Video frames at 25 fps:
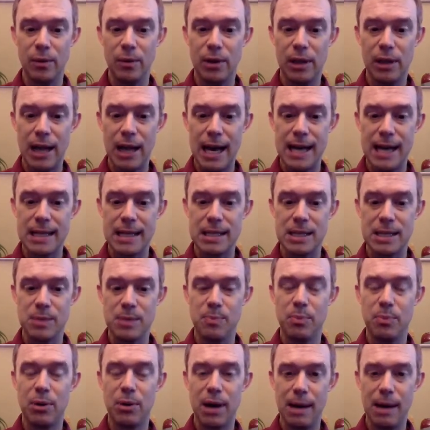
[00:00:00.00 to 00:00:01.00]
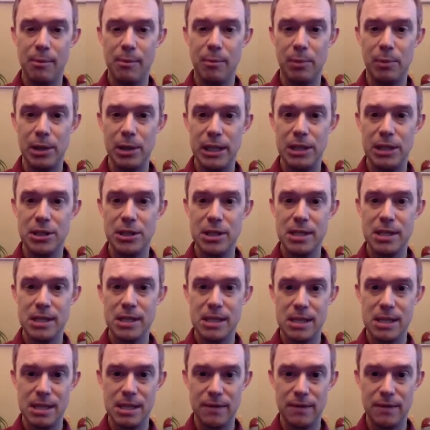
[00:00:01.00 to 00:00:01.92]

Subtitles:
class is probably just as